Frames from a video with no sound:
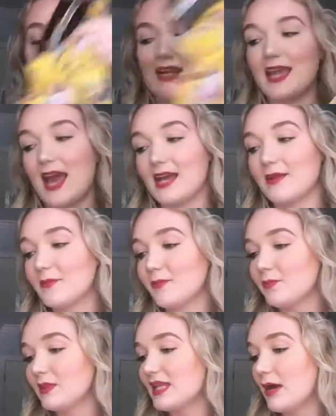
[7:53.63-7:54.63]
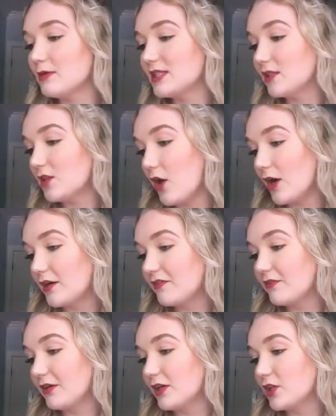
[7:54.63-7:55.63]
And again, that was the Lara
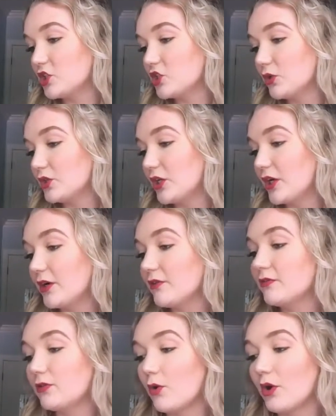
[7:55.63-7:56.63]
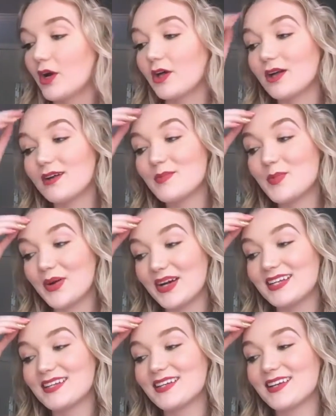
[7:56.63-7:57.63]
Frill Shoulder Floral
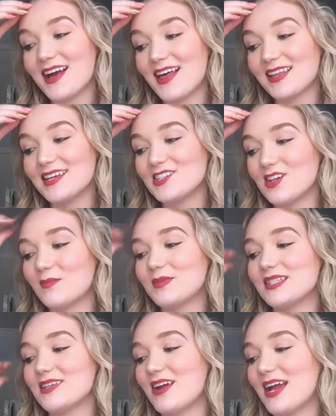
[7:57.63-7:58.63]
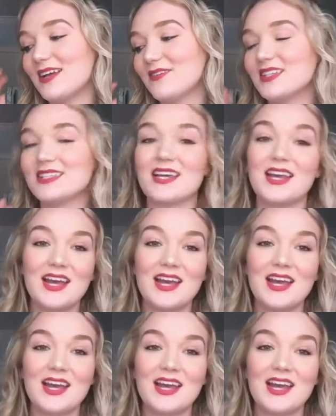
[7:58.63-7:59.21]
Print Cullet Jumpsuit, and it was